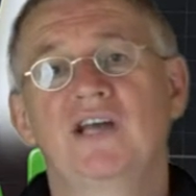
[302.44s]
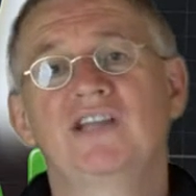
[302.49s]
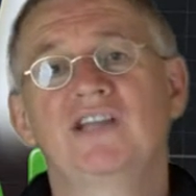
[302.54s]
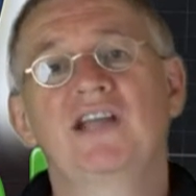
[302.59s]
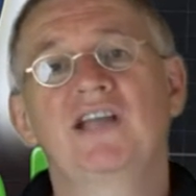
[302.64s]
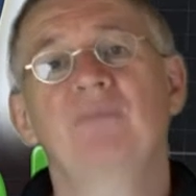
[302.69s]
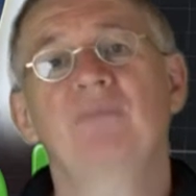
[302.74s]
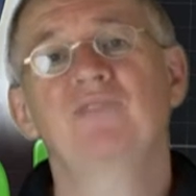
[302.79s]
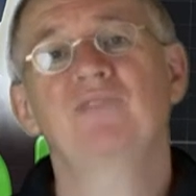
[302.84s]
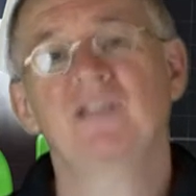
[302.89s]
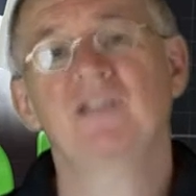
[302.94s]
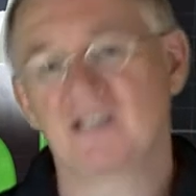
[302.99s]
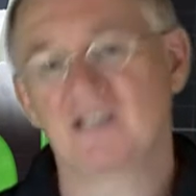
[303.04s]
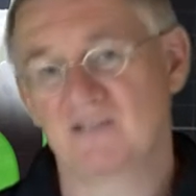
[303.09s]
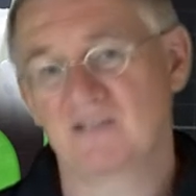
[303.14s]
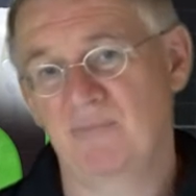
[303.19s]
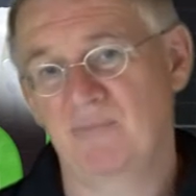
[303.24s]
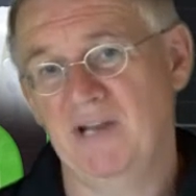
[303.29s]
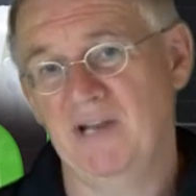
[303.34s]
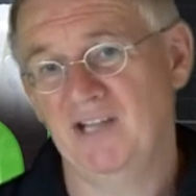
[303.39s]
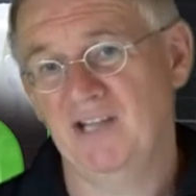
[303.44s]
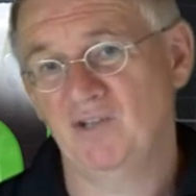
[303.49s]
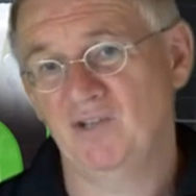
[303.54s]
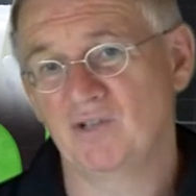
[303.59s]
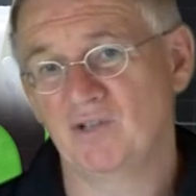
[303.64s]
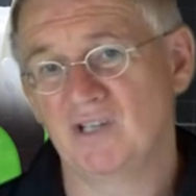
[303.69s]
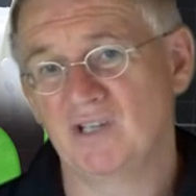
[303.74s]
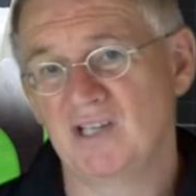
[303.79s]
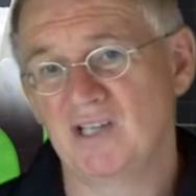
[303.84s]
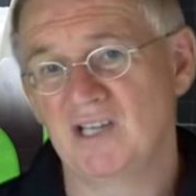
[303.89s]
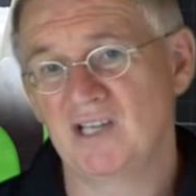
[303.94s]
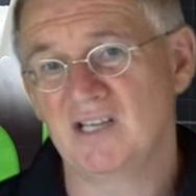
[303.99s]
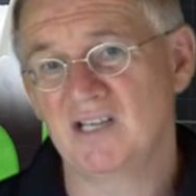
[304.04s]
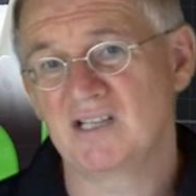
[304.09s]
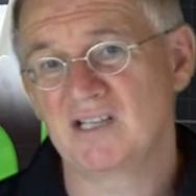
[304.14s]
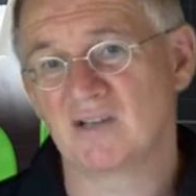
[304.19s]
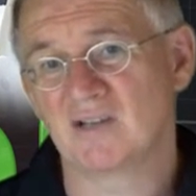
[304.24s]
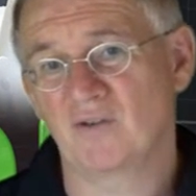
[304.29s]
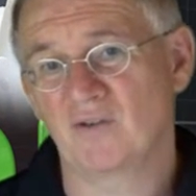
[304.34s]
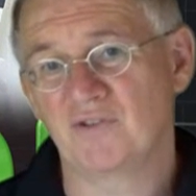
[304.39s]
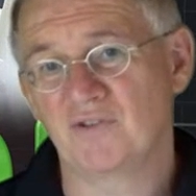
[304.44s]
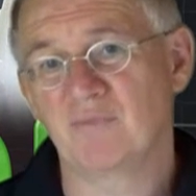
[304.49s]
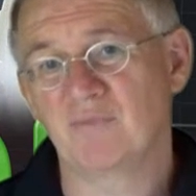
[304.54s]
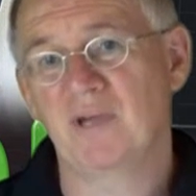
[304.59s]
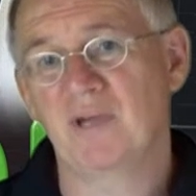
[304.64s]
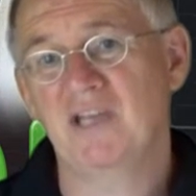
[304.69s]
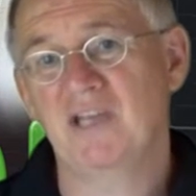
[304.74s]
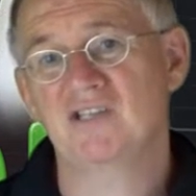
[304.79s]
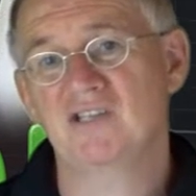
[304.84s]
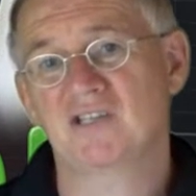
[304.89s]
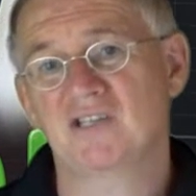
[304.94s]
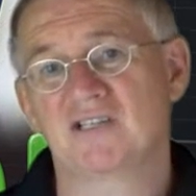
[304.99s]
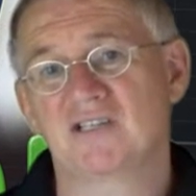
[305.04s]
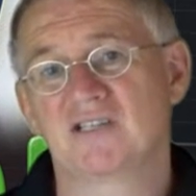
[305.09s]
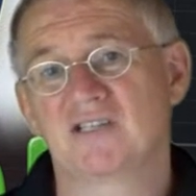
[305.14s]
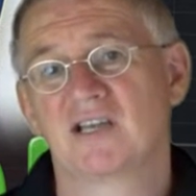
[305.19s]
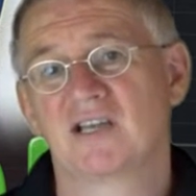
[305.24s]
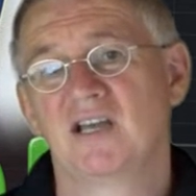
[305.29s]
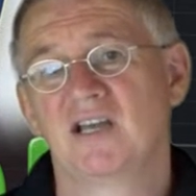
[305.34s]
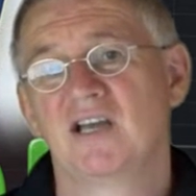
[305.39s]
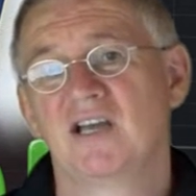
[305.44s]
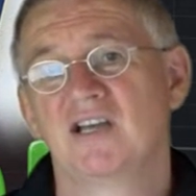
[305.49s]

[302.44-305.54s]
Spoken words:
adapted this plan to the needs of the patients,